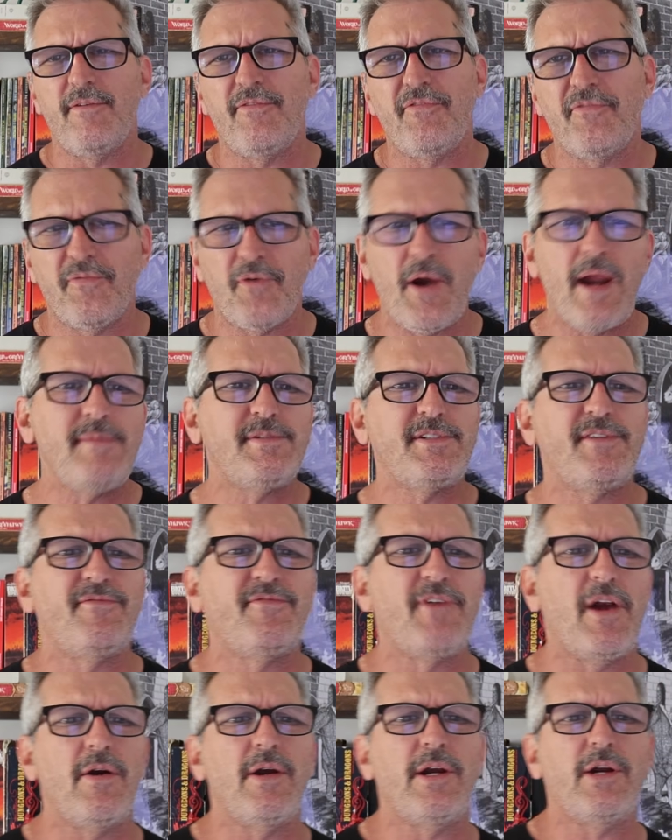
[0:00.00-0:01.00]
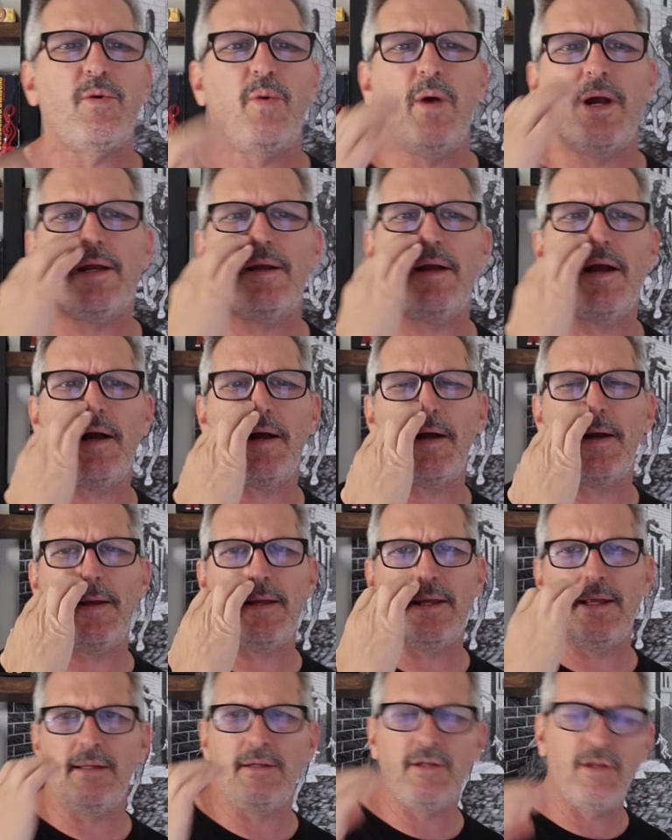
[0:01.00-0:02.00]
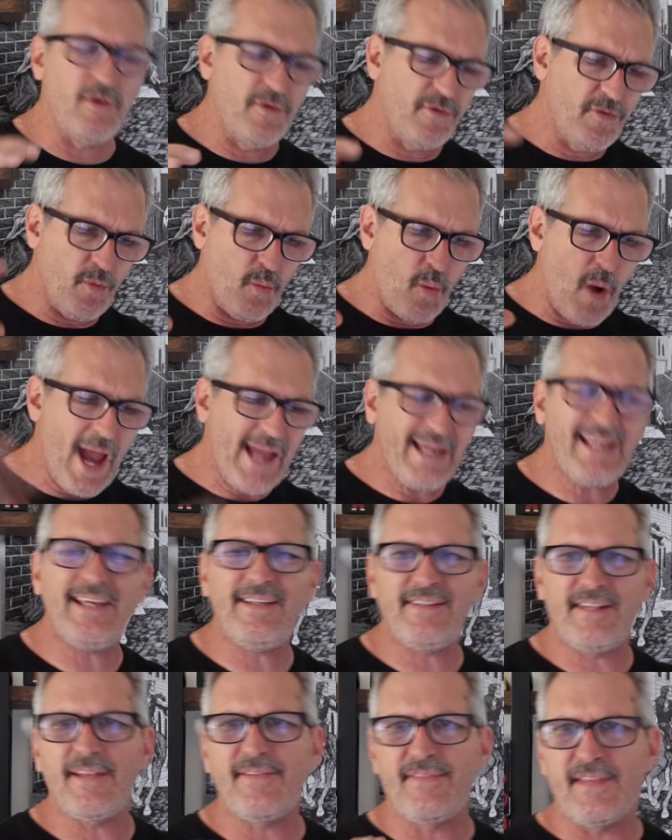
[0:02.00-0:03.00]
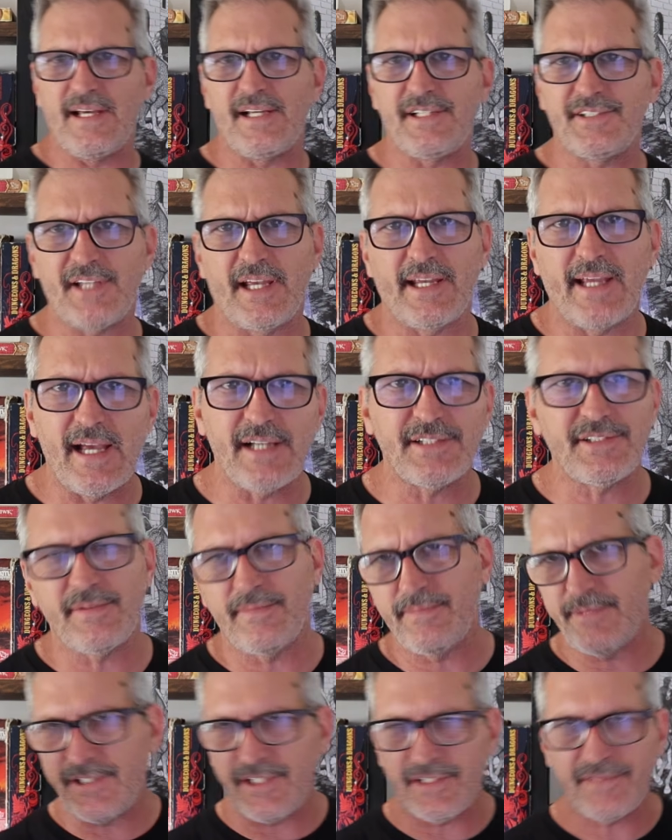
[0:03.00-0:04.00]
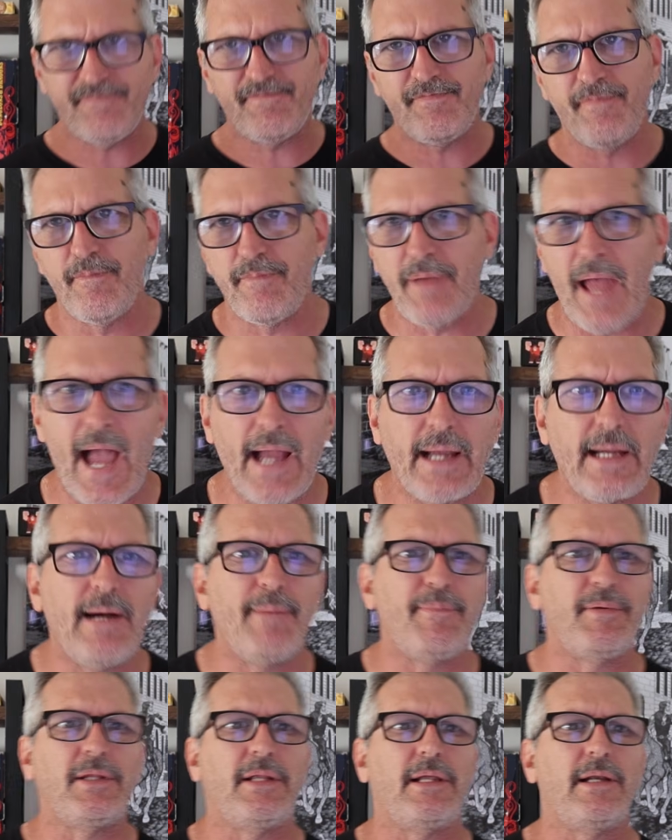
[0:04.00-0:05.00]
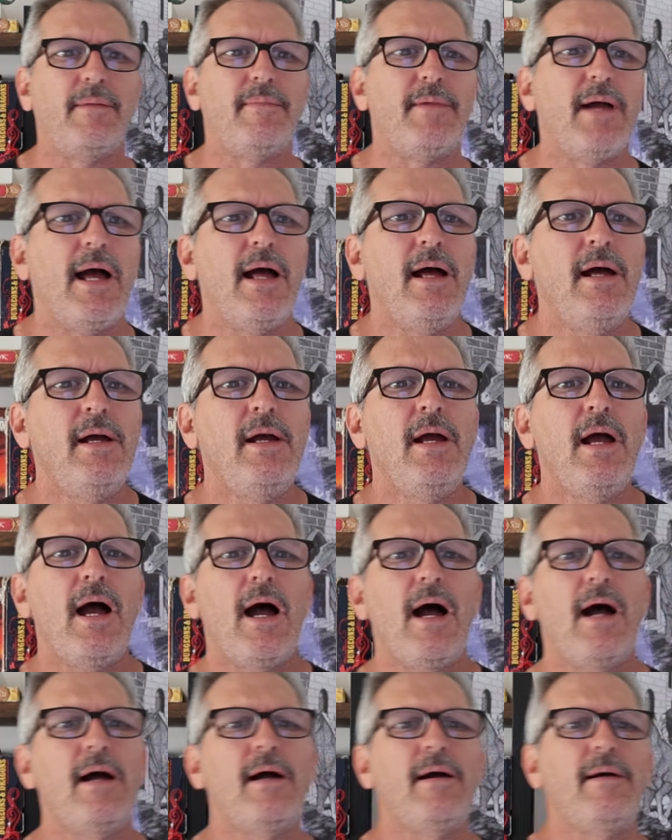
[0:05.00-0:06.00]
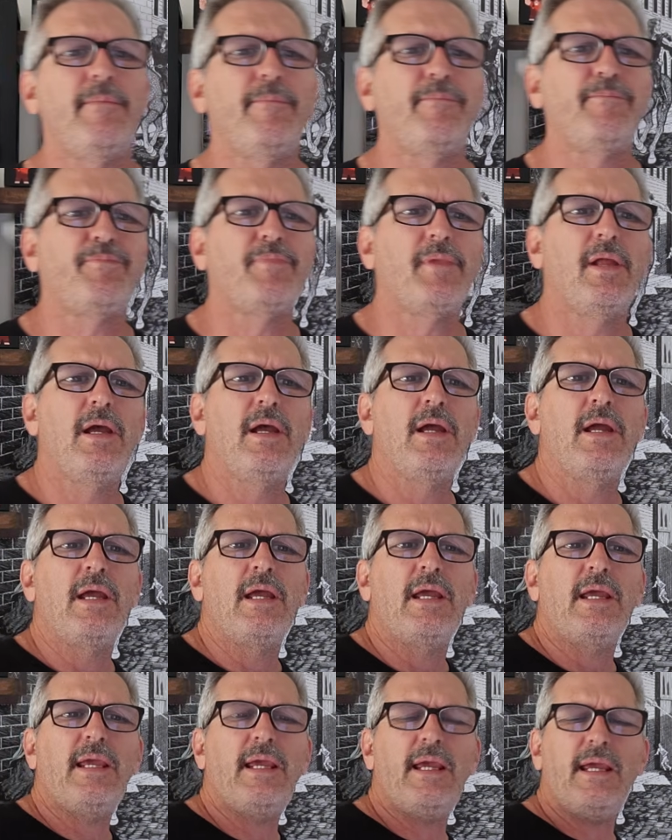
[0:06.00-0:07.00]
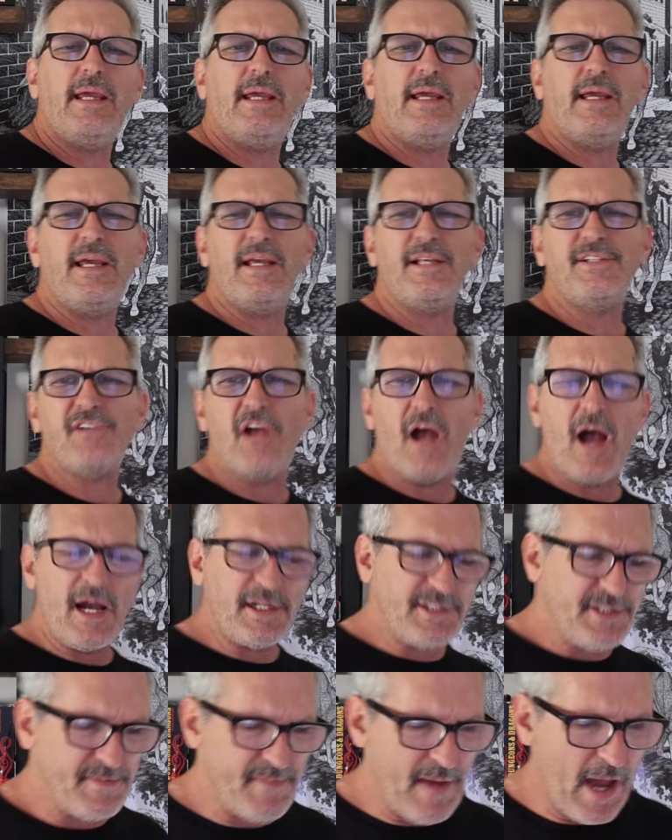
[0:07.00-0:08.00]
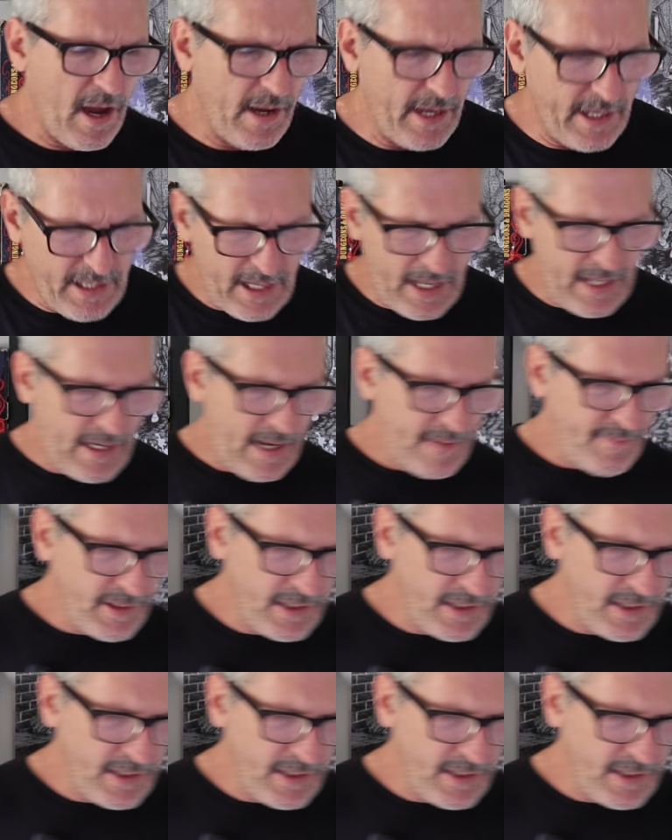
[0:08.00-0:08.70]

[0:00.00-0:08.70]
frames it very quick, why he did this. I guess, let me just back up a little bit. He talks about, and I'm